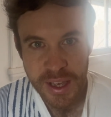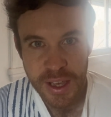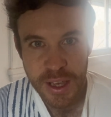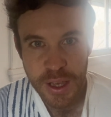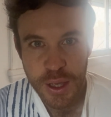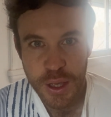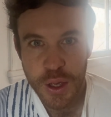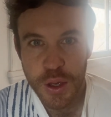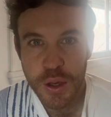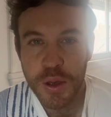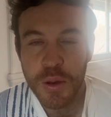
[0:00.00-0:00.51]

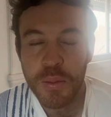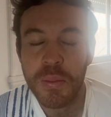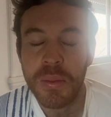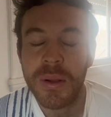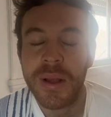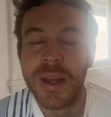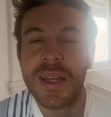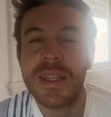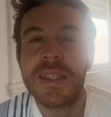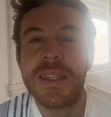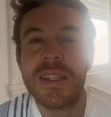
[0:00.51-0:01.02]
You could
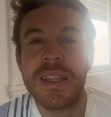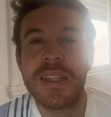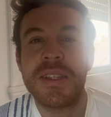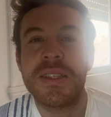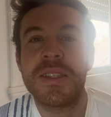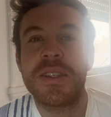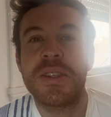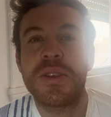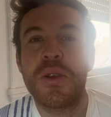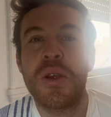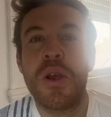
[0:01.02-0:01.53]
place
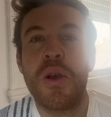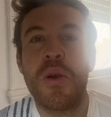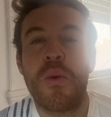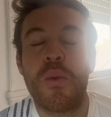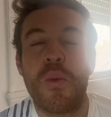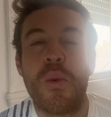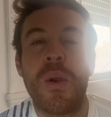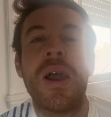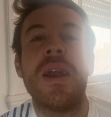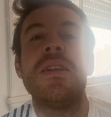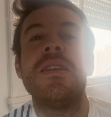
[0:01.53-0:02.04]
this
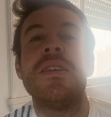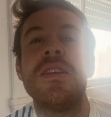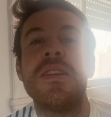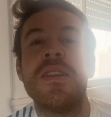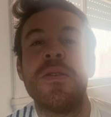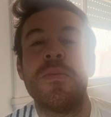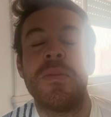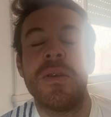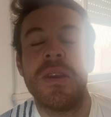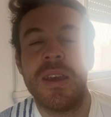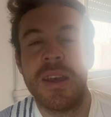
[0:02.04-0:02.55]
right at the
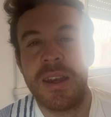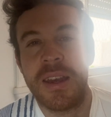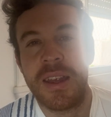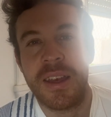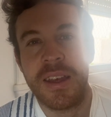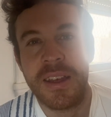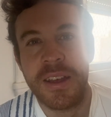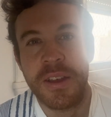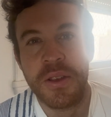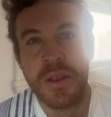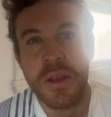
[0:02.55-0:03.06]

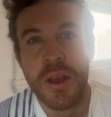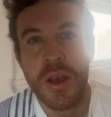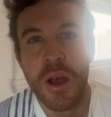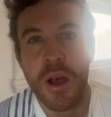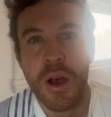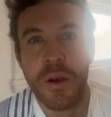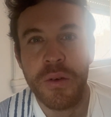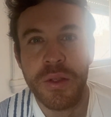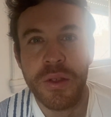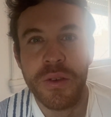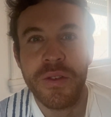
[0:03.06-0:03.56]
beginning
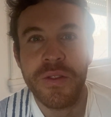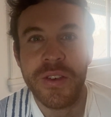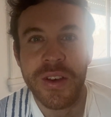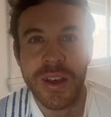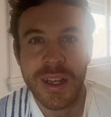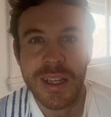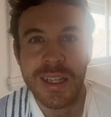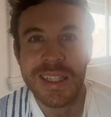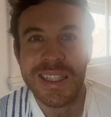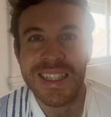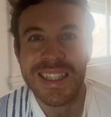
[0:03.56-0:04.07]
of the
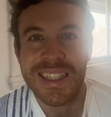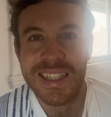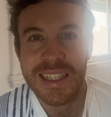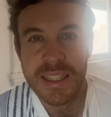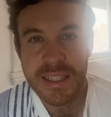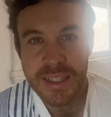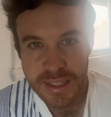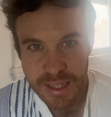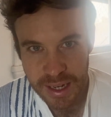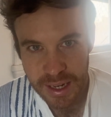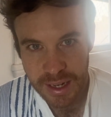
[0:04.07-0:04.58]
first
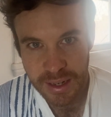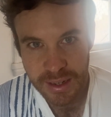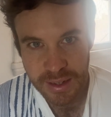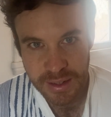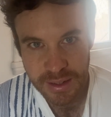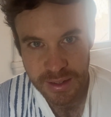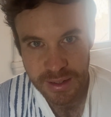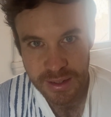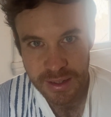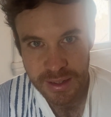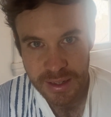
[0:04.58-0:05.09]
scene,
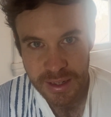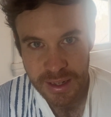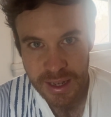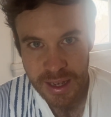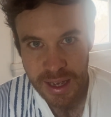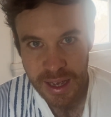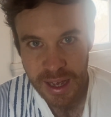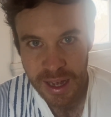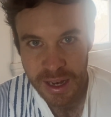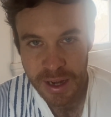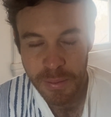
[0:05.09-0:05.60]

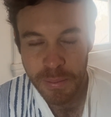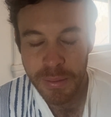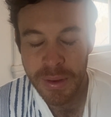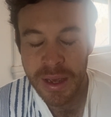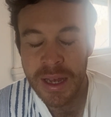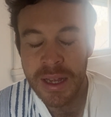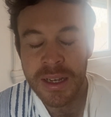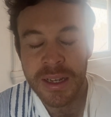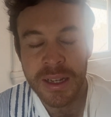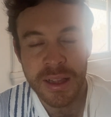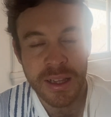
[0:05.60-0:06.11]
and
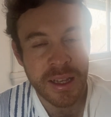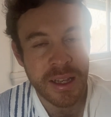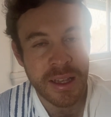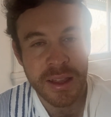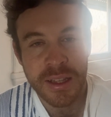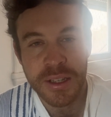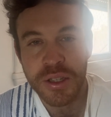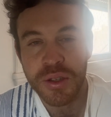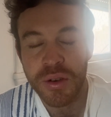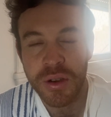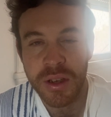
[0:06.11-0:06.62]
immediately
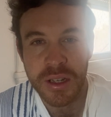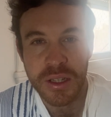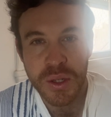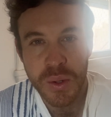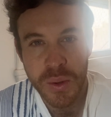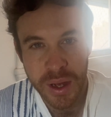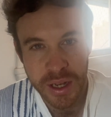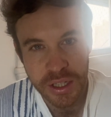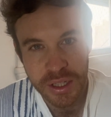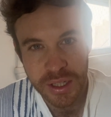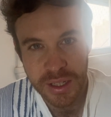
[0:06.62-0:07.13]
this triggers
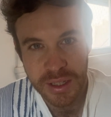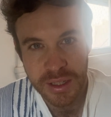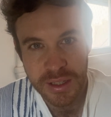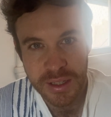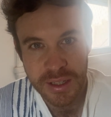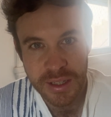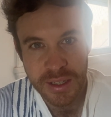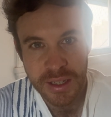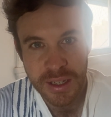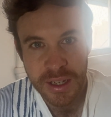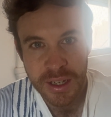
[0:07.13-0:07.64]

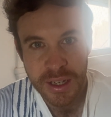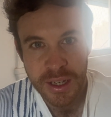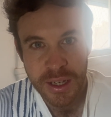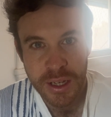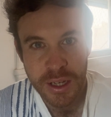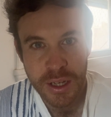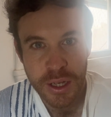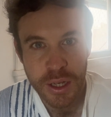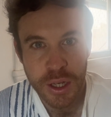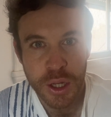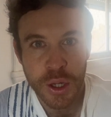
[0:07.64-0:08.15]
questions.
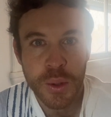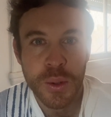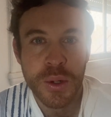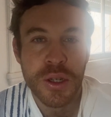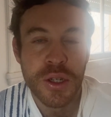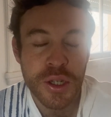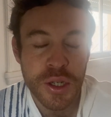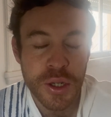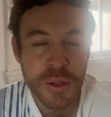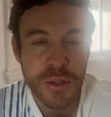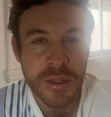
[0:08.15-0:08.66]
Who is
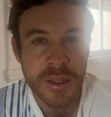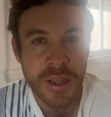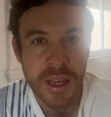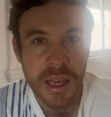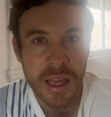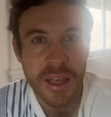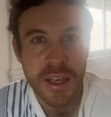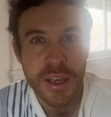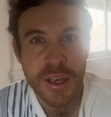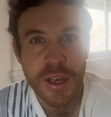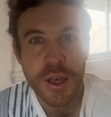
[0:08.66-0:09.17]
shooting?
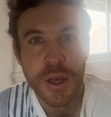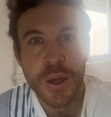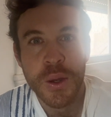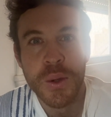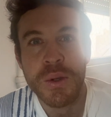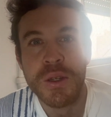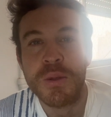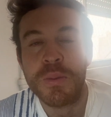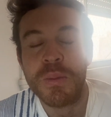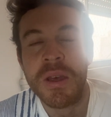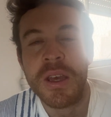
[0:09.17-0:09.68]
Who
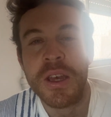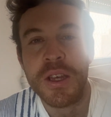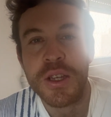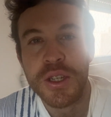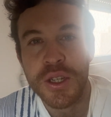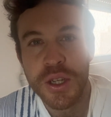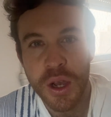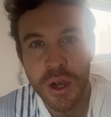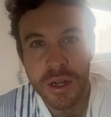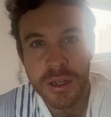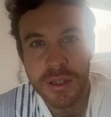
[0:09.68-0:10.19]
is being
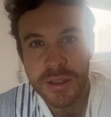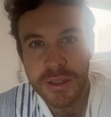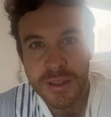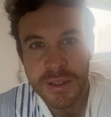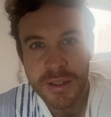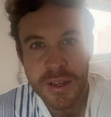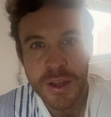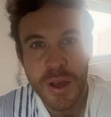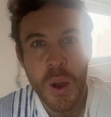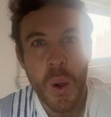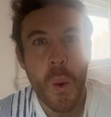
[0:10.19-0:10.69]
shot?
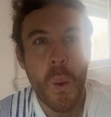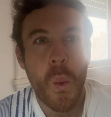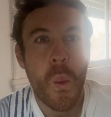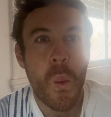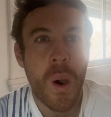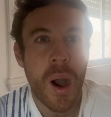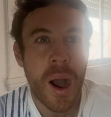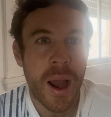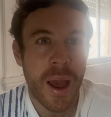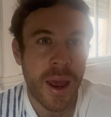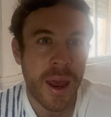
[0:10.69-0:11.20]

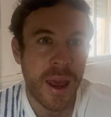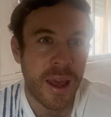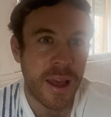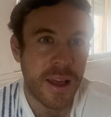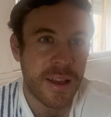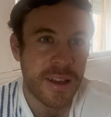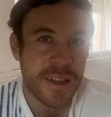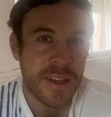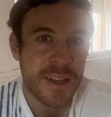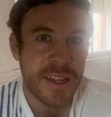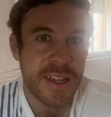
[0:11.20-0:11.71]
Why?
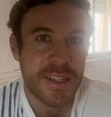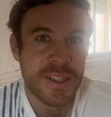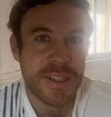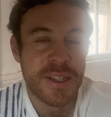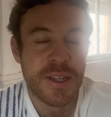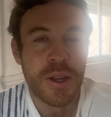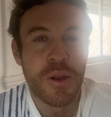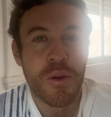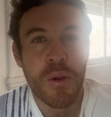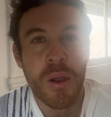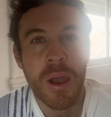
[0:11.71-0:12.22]
Is it a
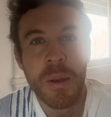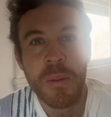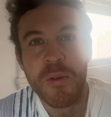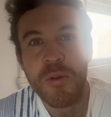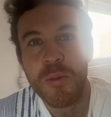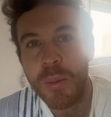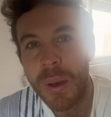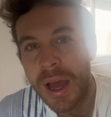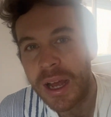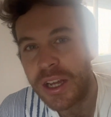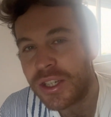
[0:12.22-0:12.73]
crime of
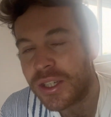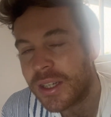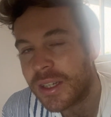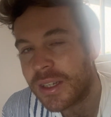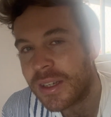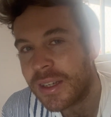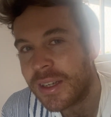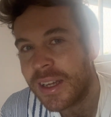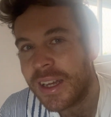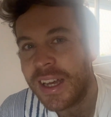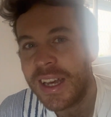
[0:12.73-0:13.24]

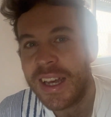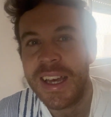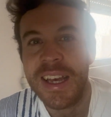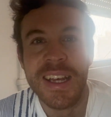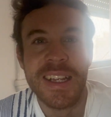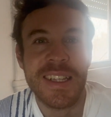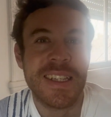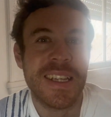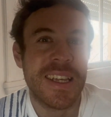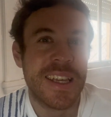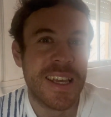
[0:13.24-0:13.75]
passion?
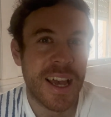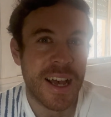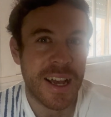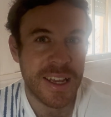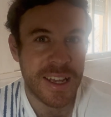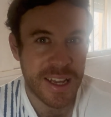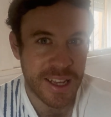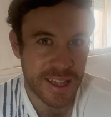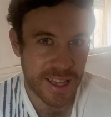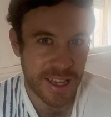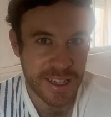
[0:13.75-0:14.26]
Is it
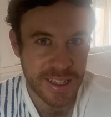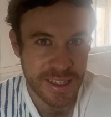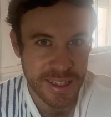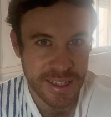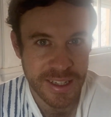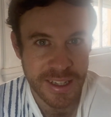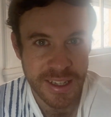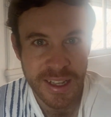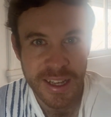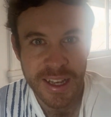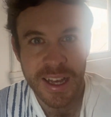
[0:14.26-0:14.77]
calculated?
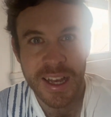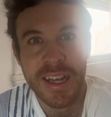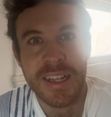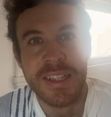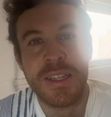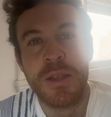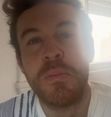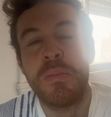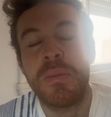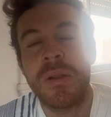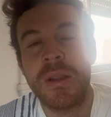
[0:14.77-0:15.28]
Is
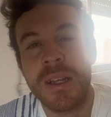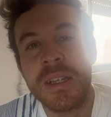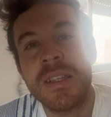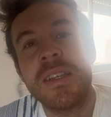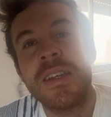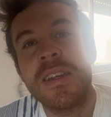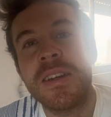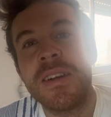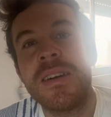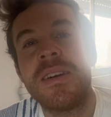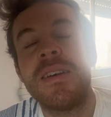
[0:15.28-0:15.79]
it
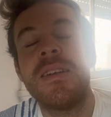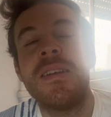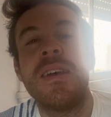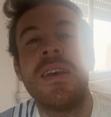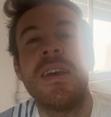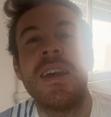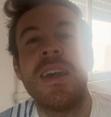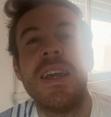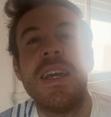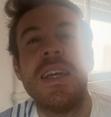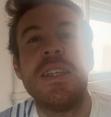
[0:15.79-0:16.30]
political?
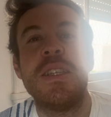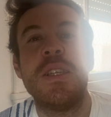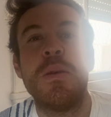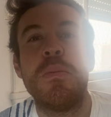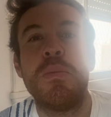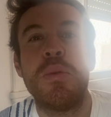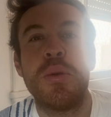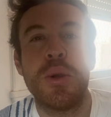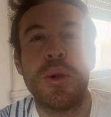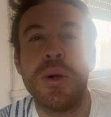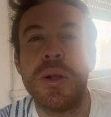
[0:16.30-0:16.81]
Is it
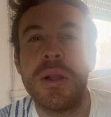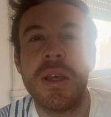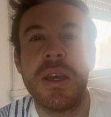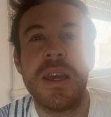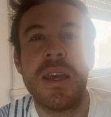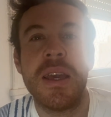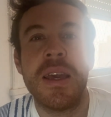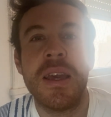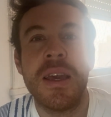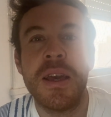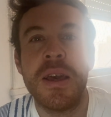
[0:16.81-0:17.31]

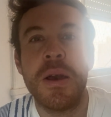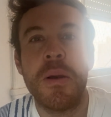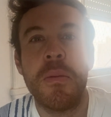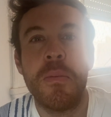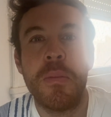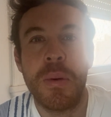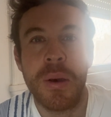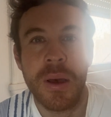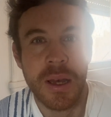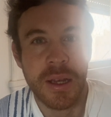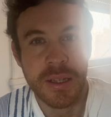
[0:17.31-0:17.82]
purely
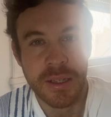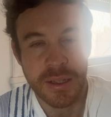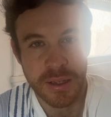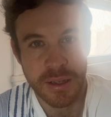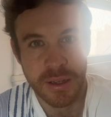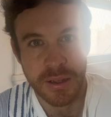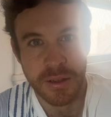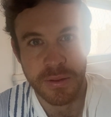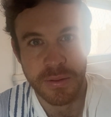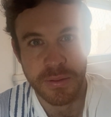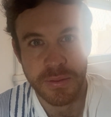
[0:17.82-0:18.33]
personal?